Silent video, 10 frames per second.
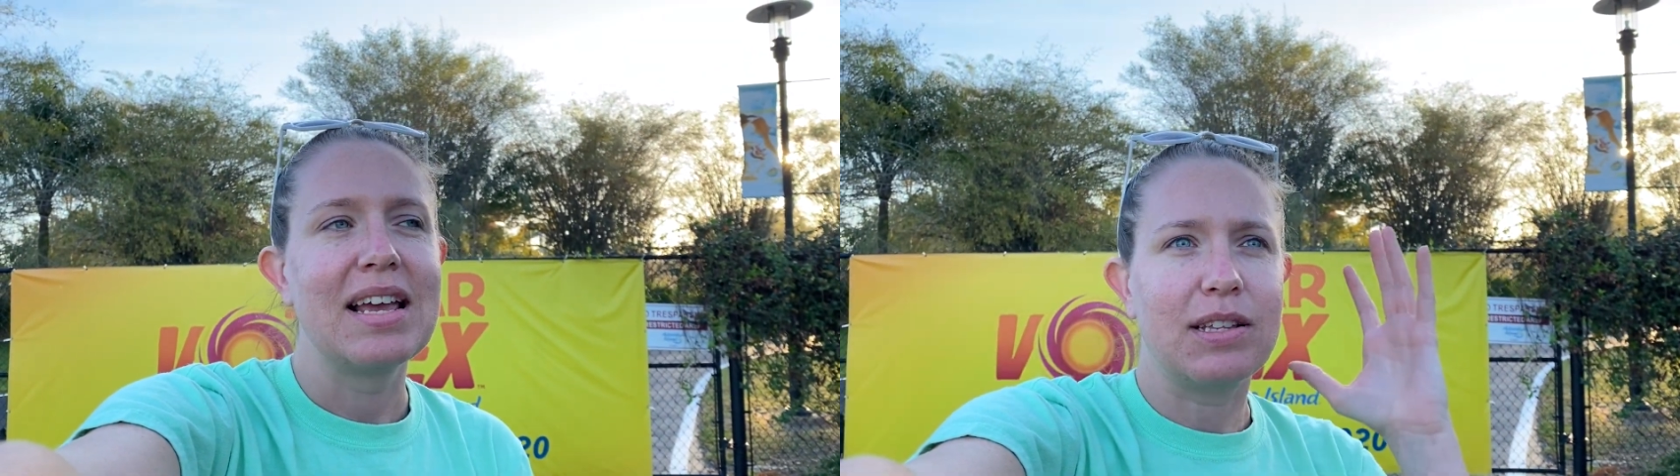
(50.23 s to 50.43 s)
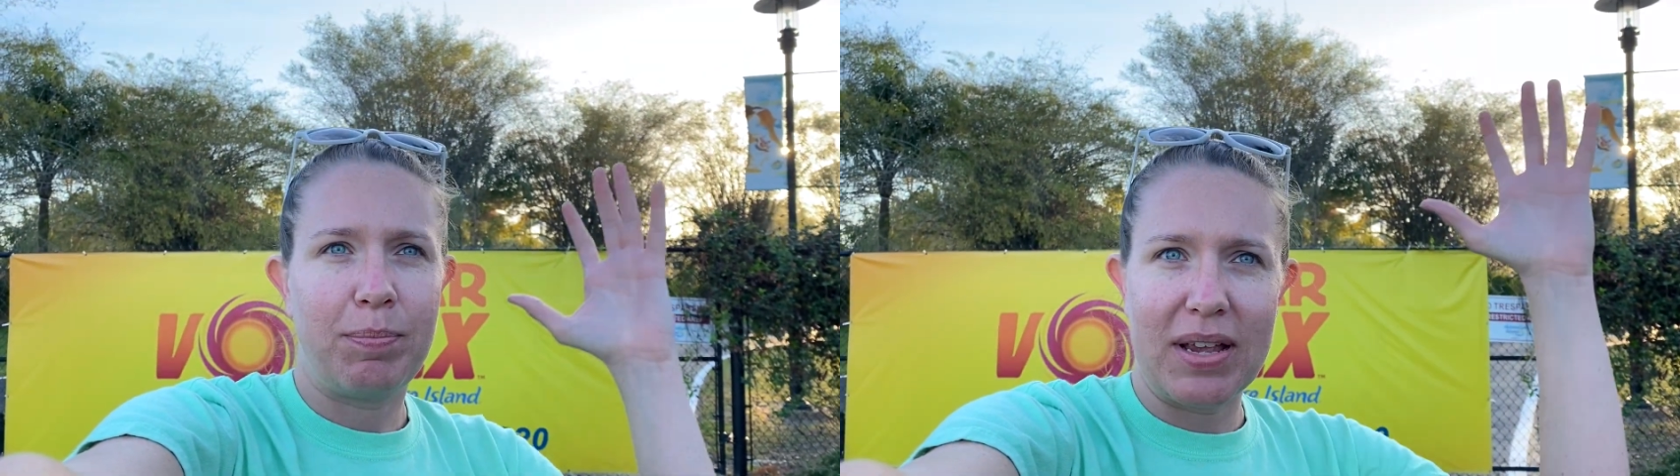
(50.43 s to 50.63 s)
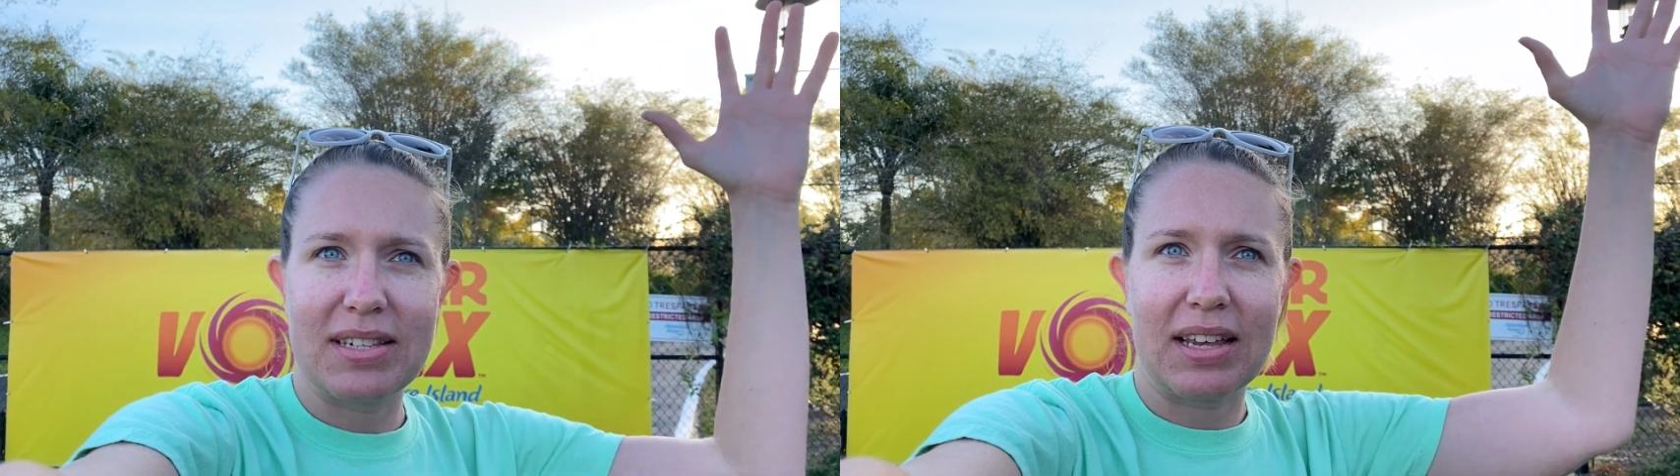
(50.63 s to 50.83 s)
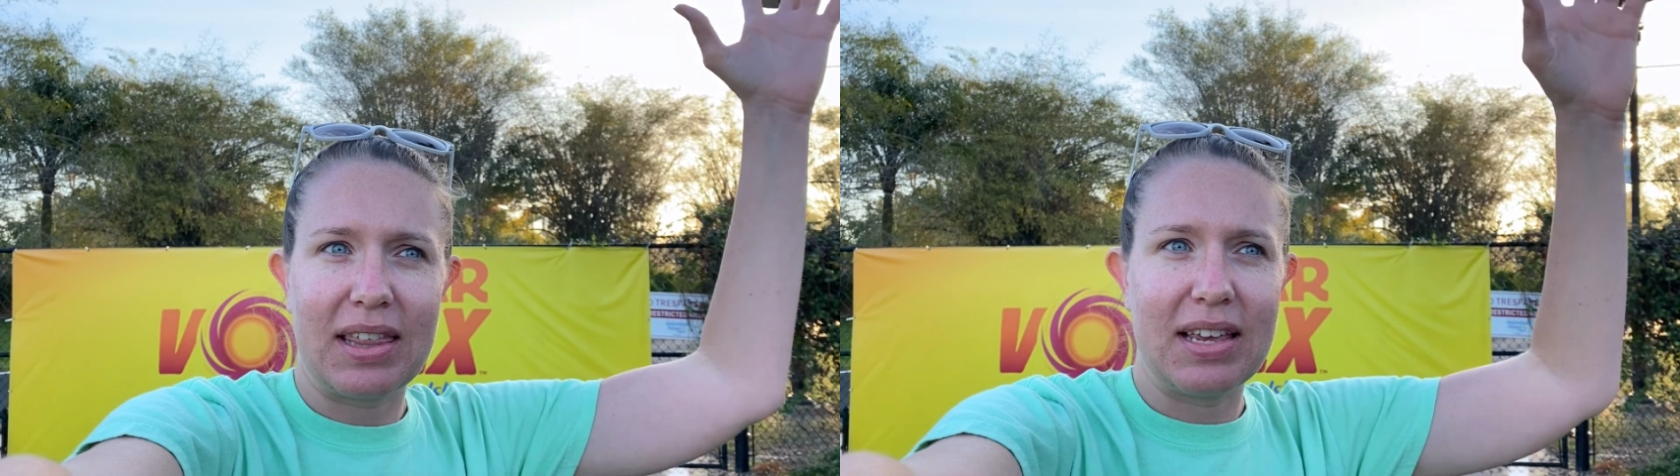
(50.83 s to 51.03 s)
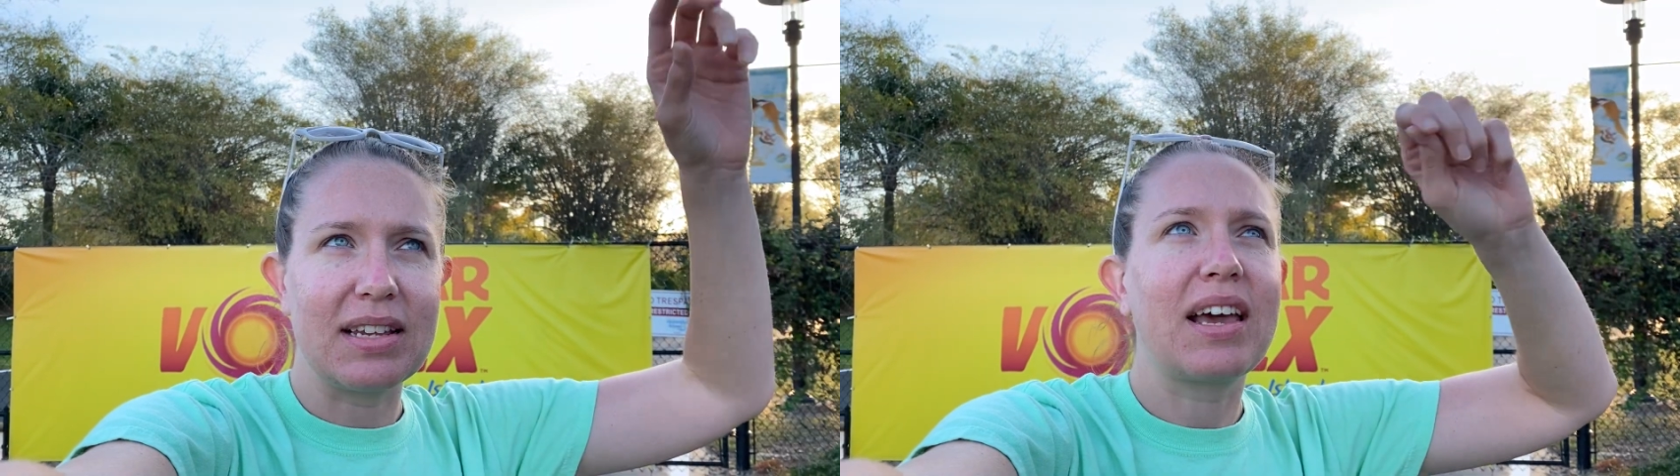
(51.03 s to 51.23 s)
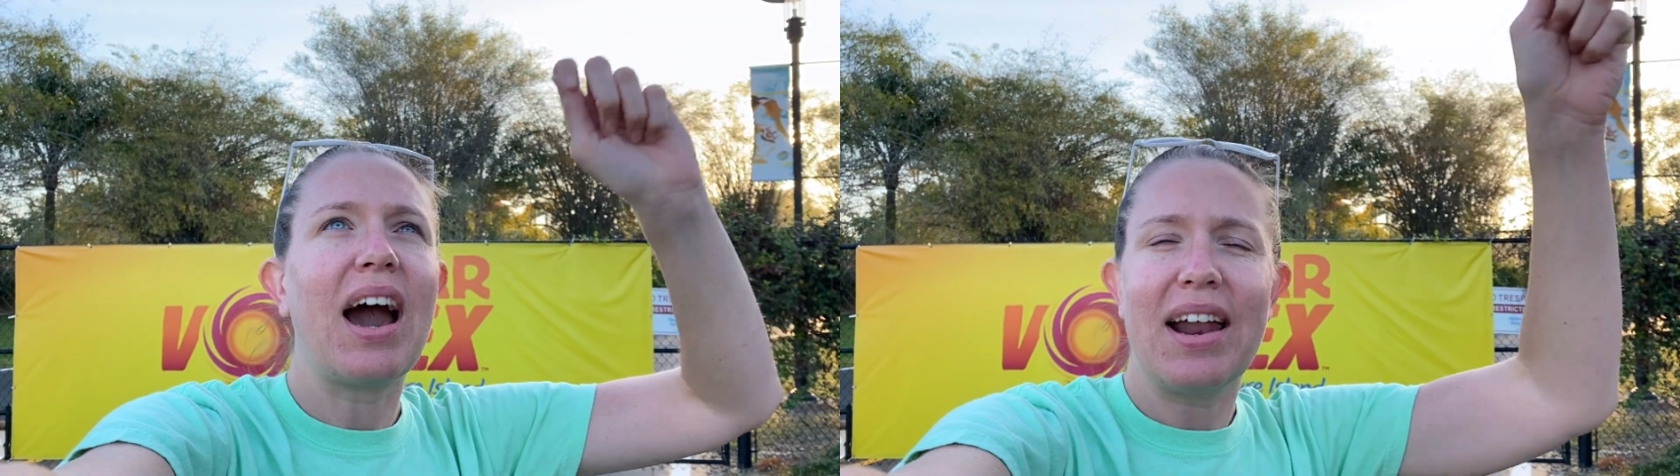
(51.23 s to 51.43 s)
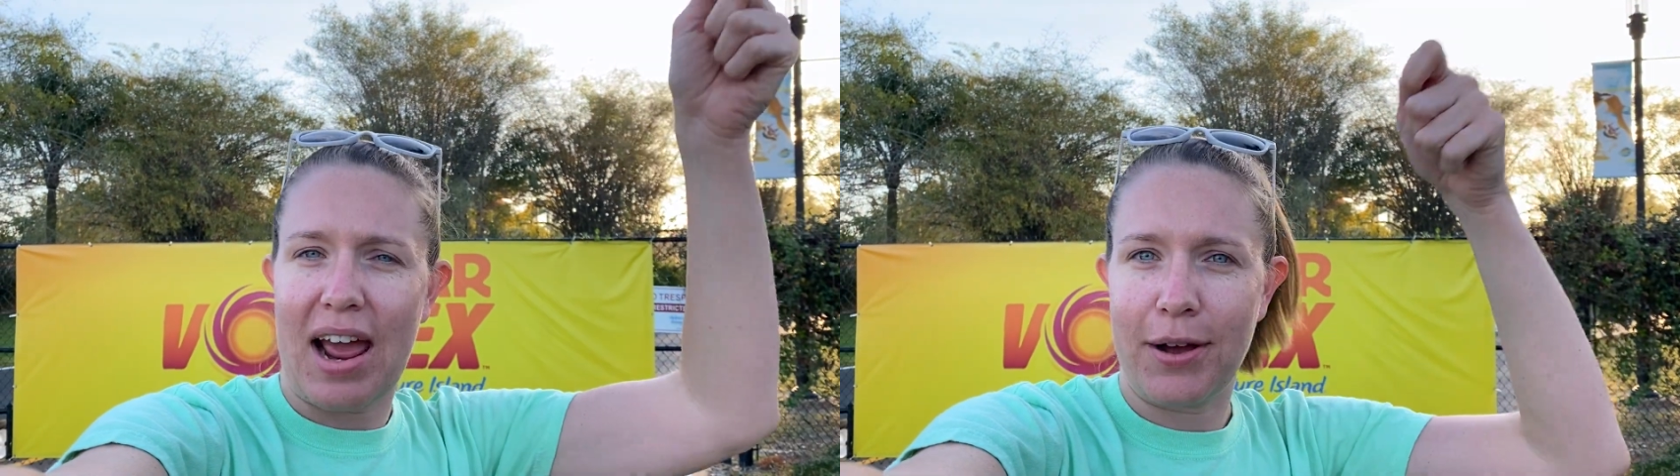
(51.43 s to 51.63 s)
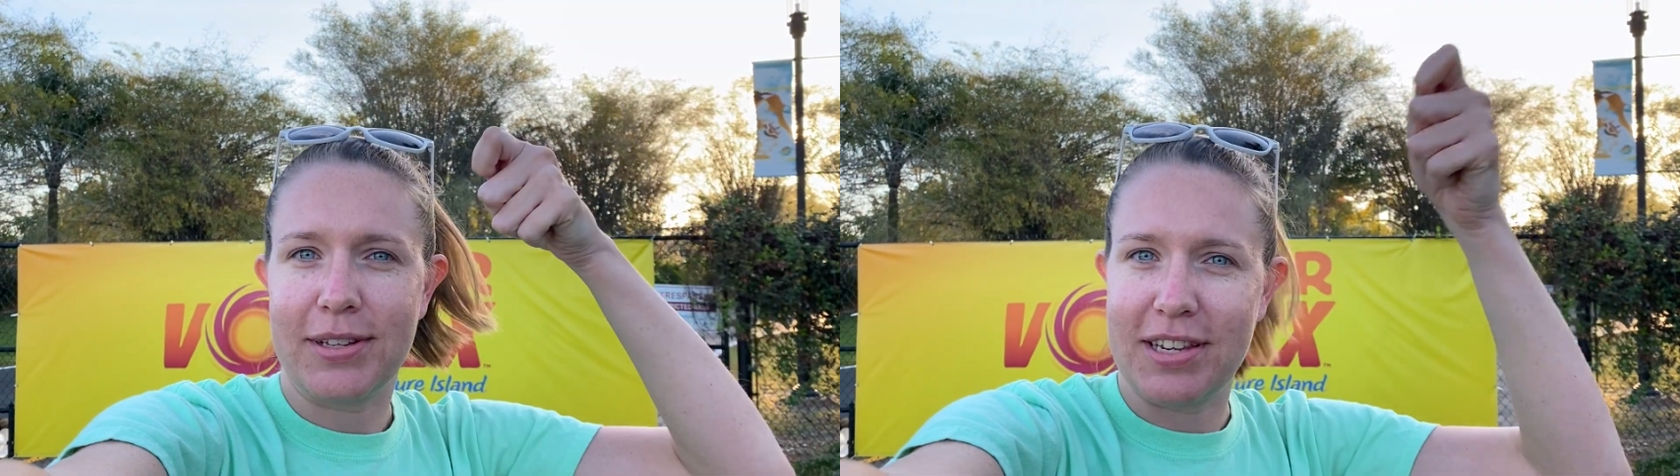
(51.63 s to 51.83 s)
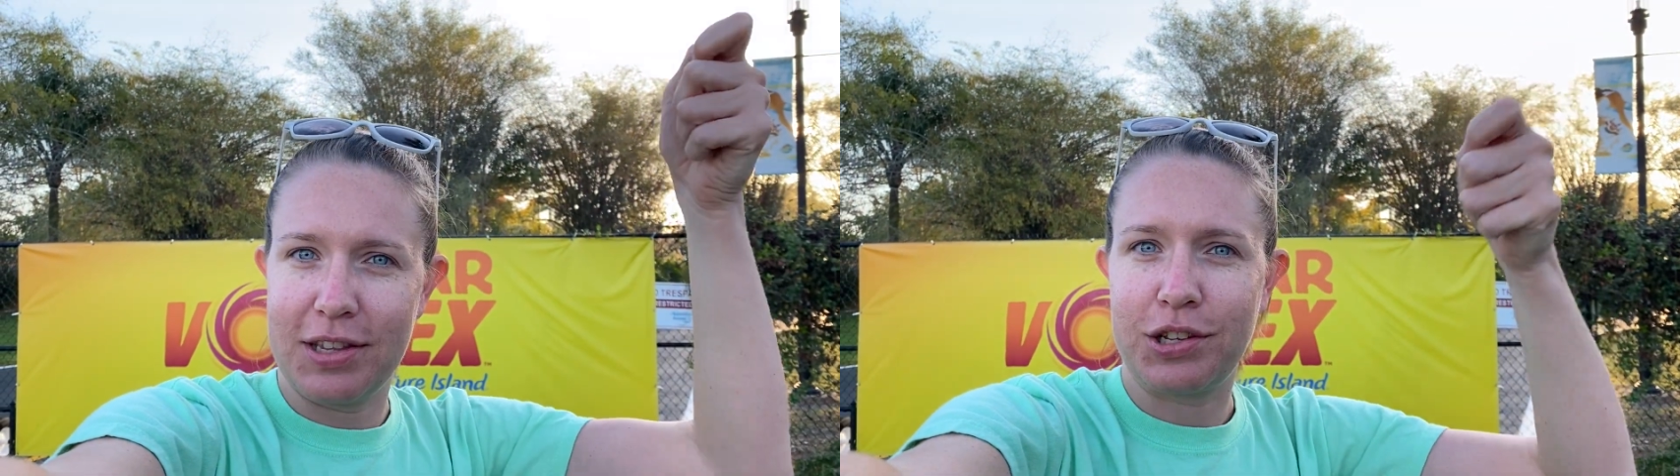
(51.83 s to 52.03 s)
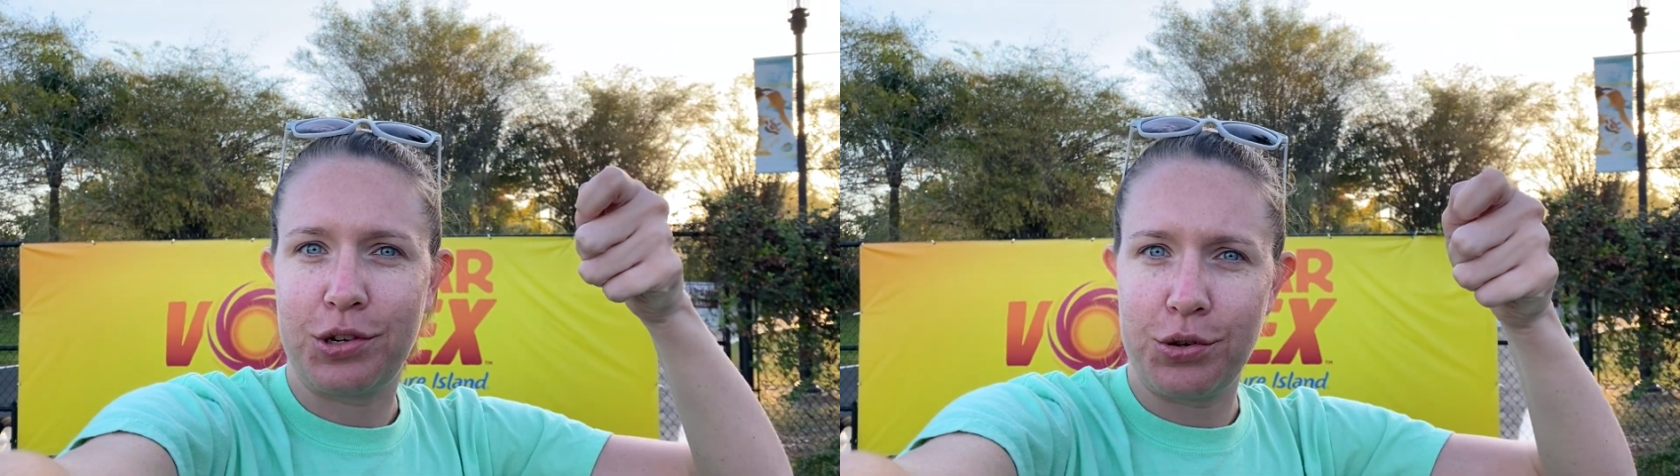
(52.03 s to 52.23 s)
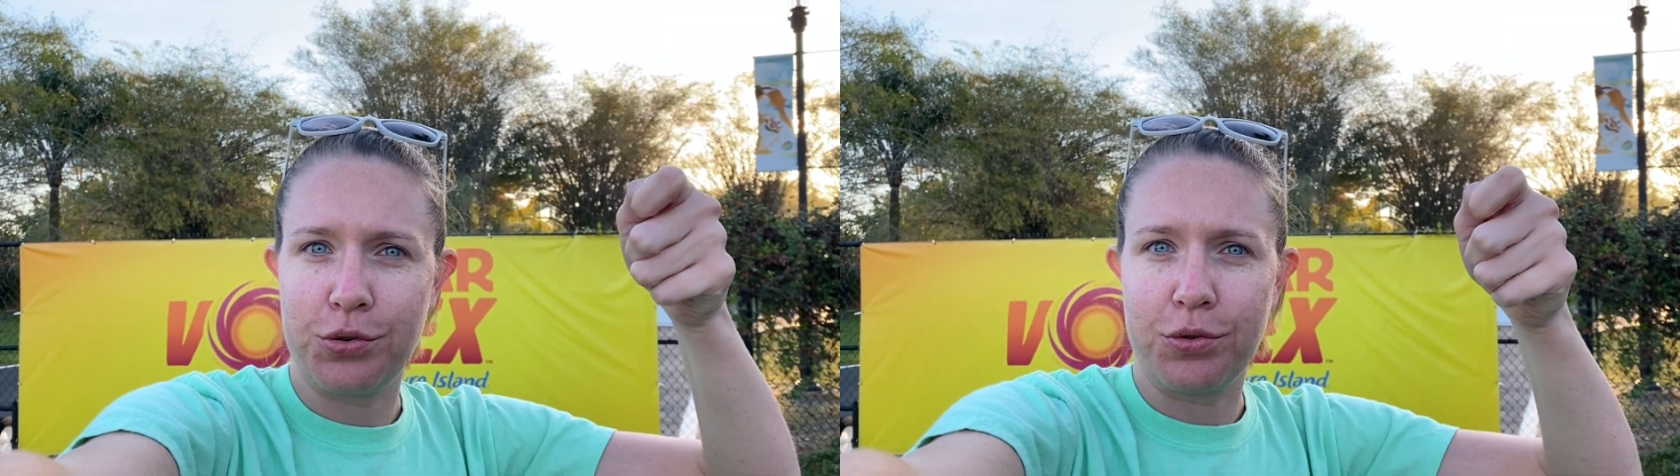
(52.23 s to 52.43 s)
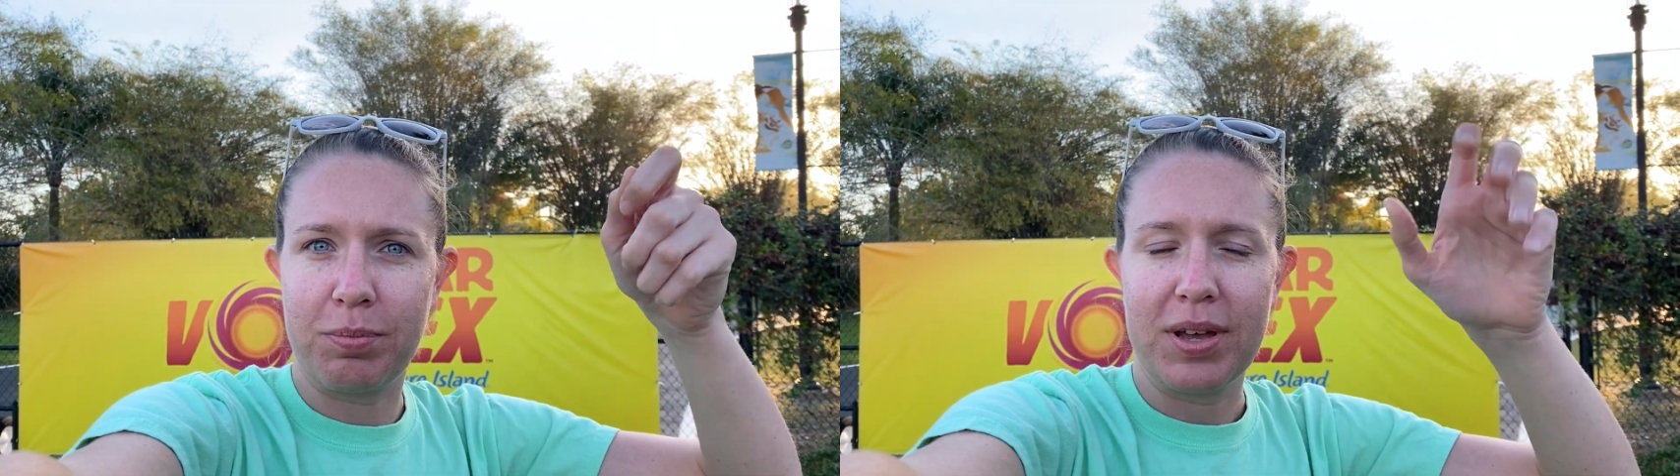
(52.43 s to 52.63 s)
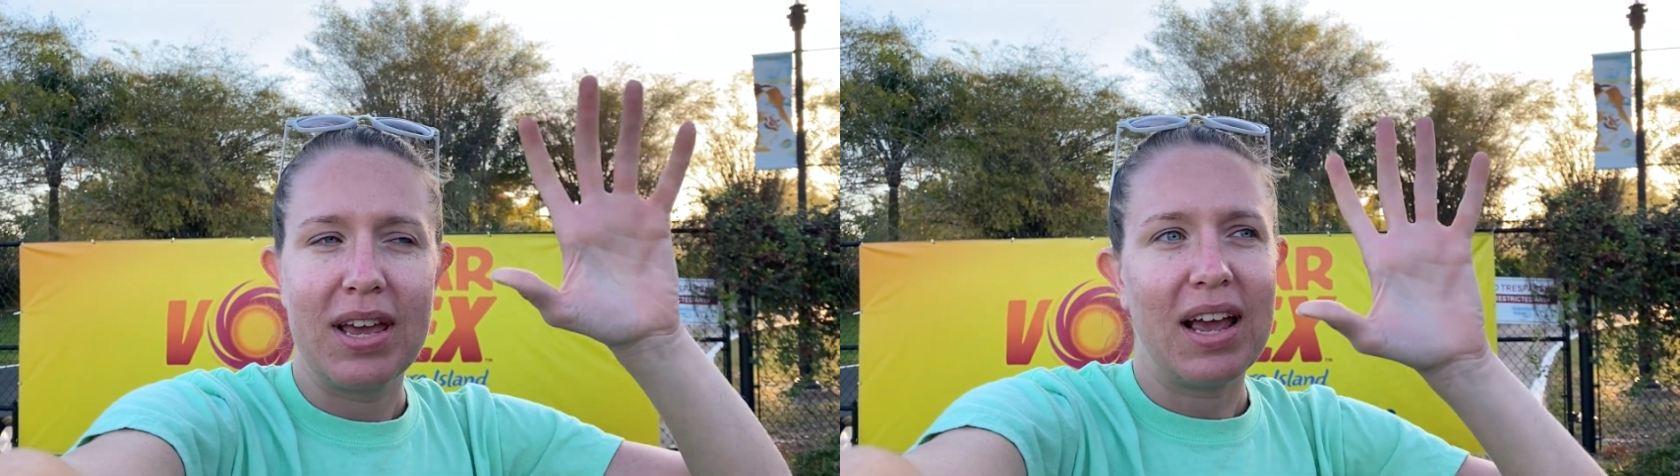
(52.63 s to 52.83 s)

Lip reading: It's basically cutouts in the tube.